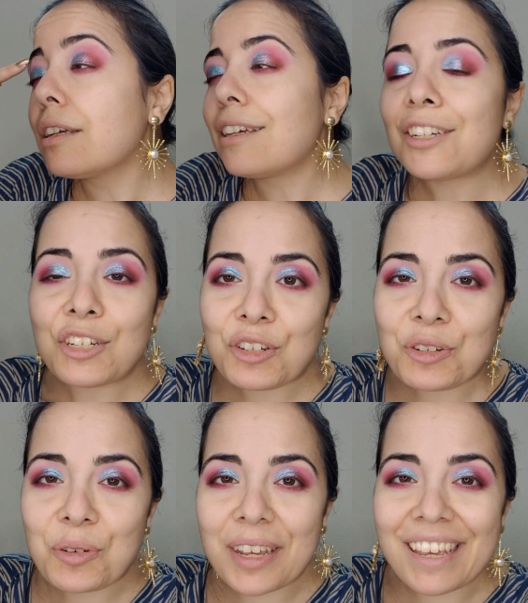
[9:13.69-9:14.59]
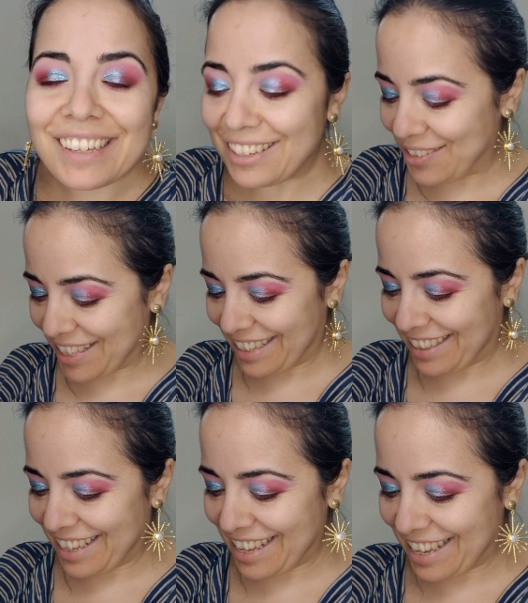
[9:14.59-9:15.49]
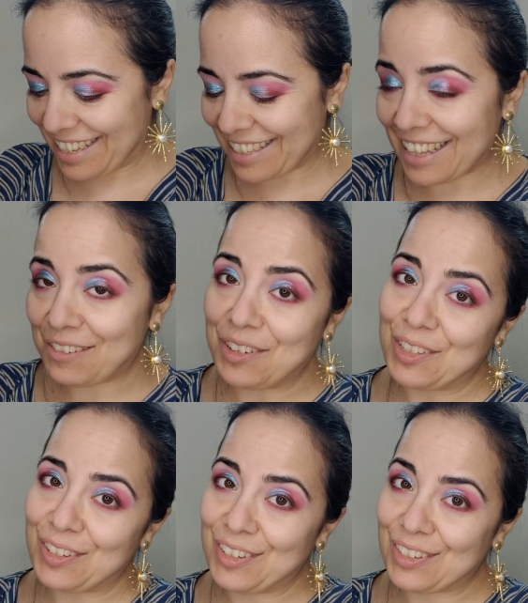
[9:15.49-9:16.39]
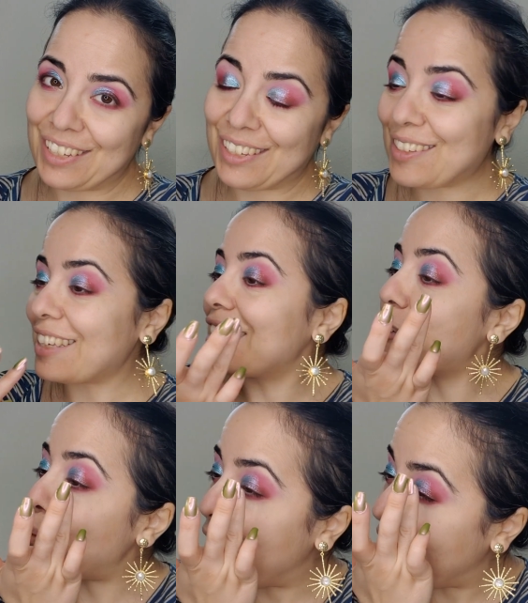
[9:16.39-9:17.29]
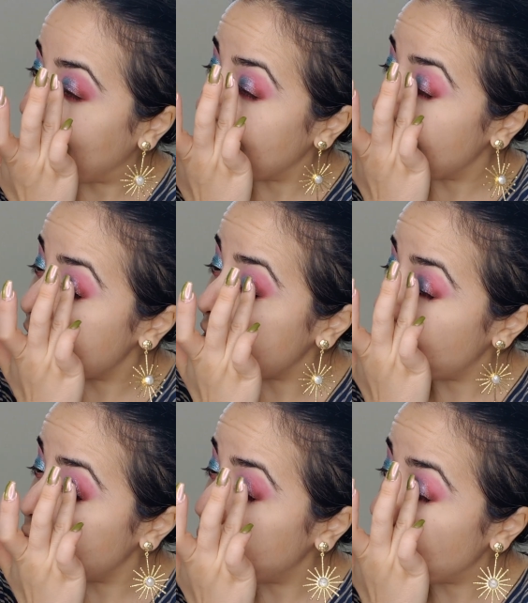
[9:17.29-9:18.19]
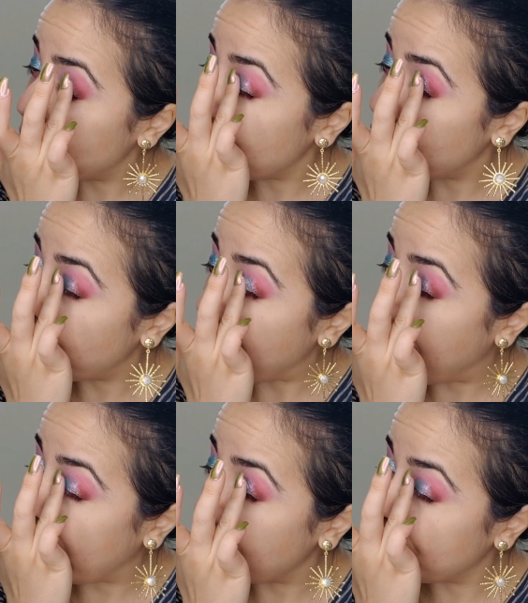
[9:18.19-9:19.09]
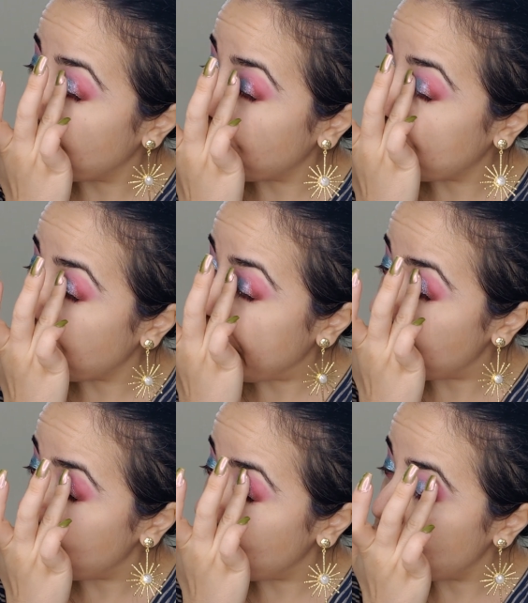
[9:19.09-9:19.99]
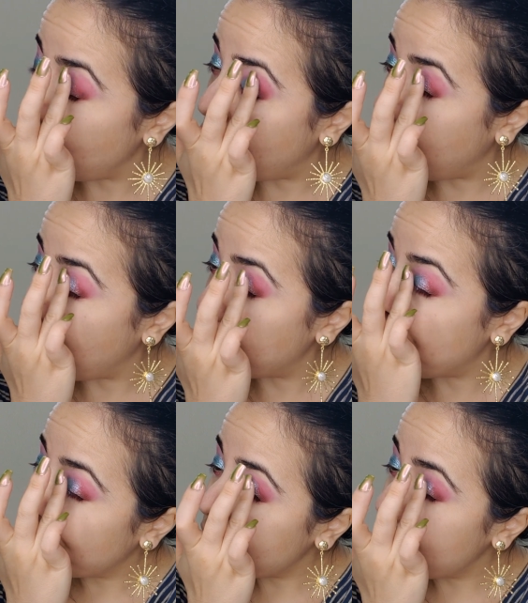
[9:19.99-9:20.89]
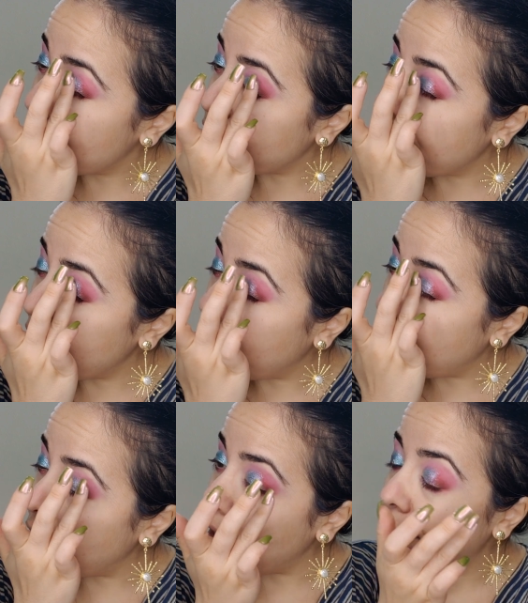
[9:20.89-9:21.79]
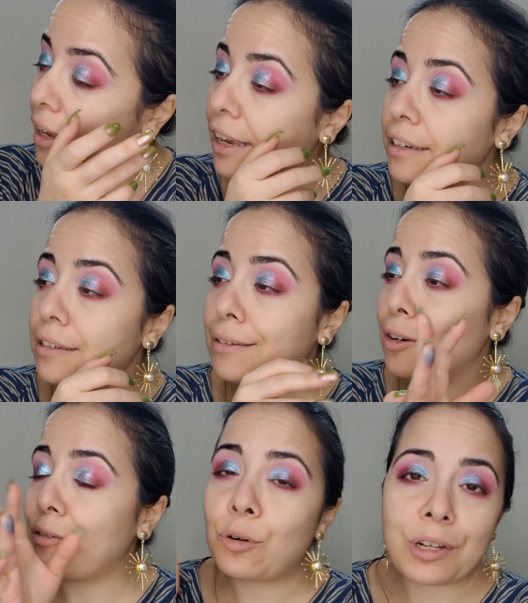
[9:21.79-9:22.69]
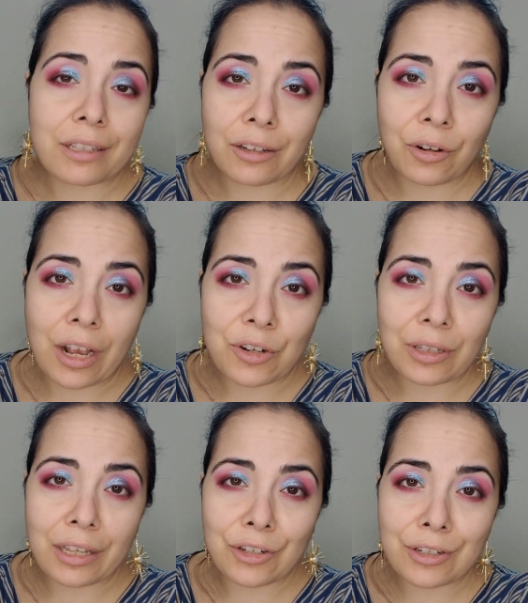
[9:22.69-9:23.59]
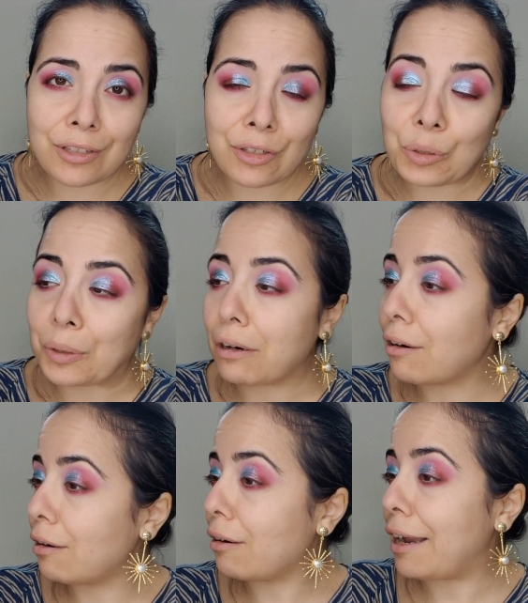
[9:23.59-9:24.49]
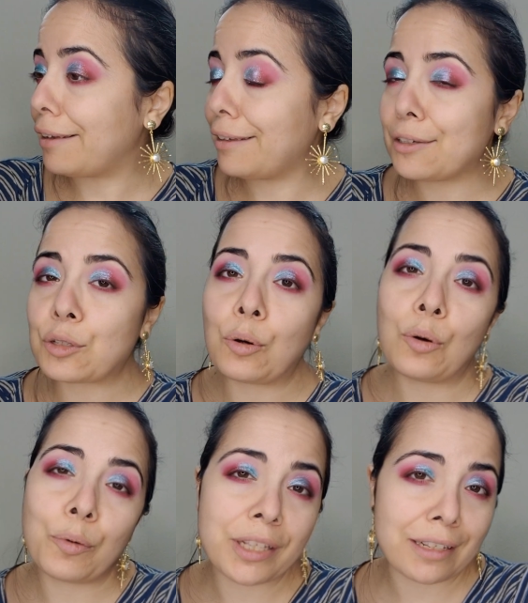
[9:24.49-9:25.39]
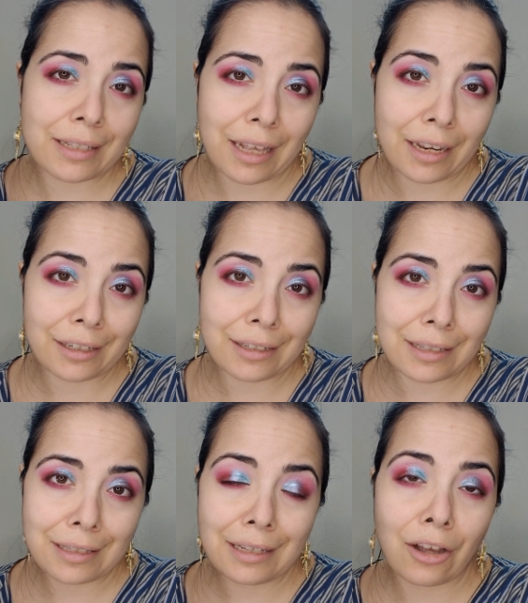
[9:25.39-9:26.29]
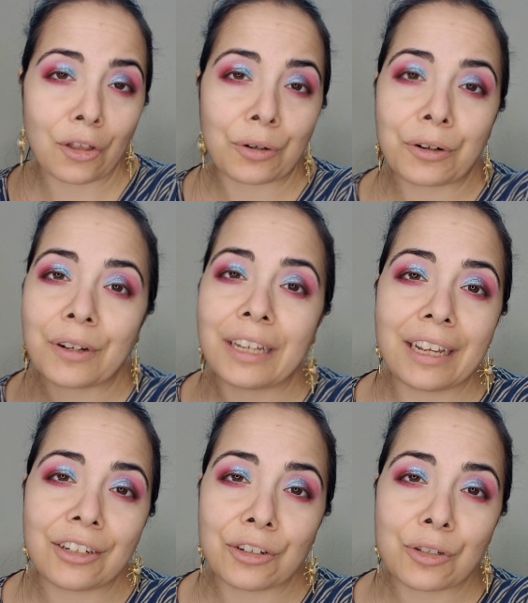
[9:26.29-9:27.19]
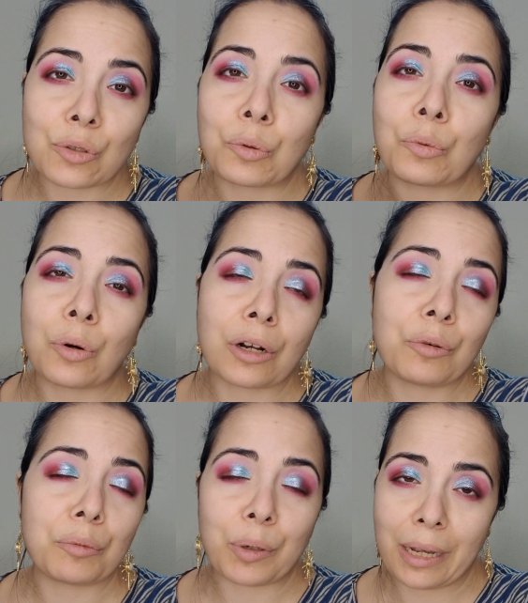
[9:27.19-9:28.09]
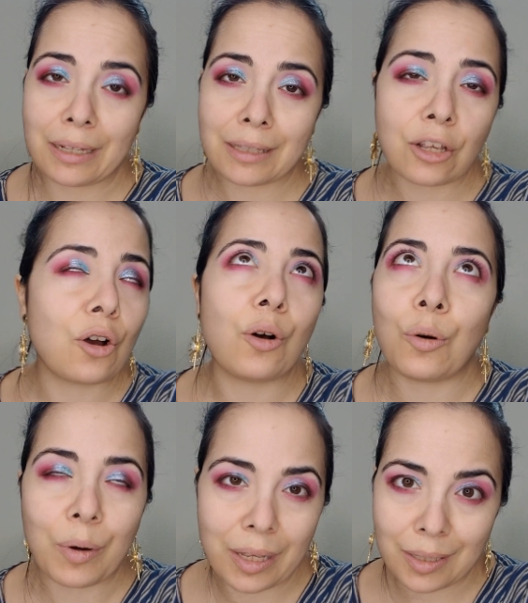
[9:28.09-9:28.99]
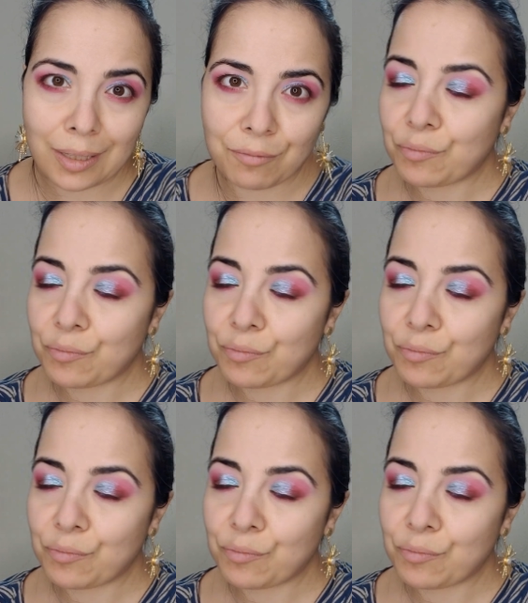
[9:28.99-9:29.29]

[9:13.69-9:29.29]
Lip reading: enjoying using this. I'm also enjoying using this palette. Such a beautiful palette. Great job, Siria, and of course congratulations to her. I think it's always exciting to see other creators work with brands, always.